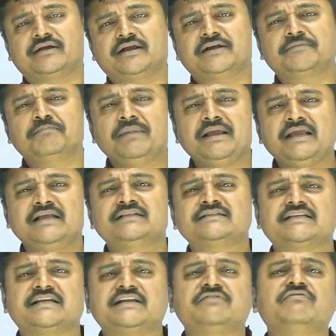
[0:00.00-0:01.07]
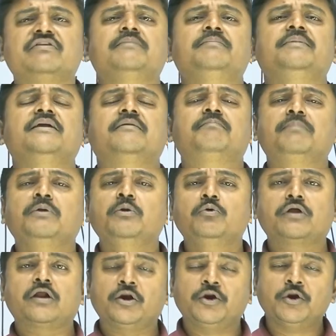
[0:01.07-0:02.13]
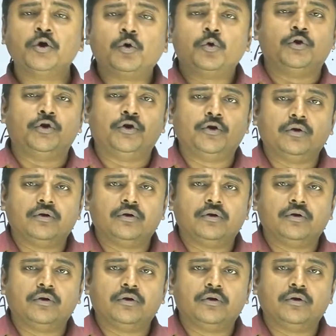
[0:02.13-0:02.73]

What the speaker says: It means it will be a plural noun.